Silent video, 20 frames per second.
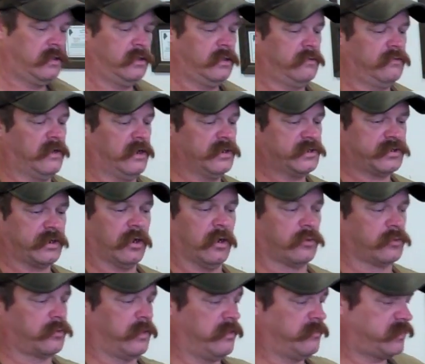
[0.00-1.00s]
There's your
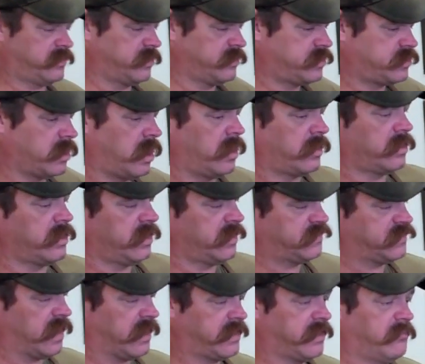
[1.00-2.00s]
whole Remington shotgun
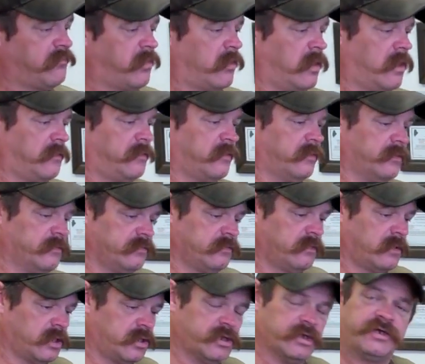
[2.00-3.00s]
taken apart for
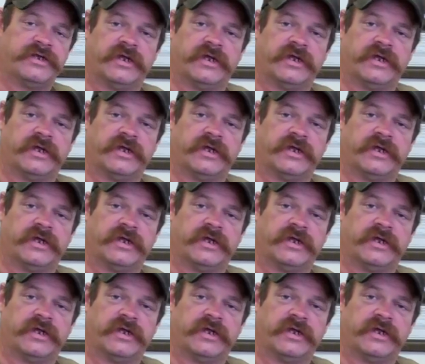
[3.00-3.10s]
a good